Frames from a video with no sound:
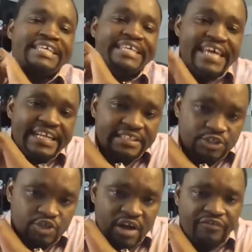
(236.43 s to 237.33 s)
getting the
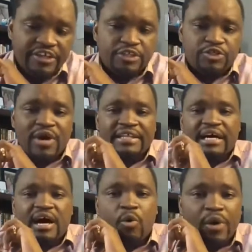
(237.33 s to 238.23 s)
traffic to either
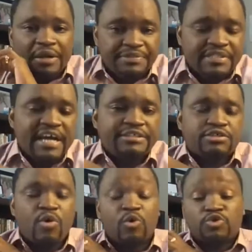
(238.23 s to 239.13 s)
our
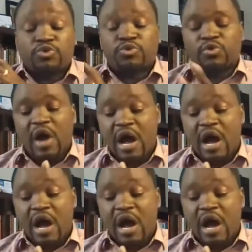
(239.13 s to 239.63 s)
websites or to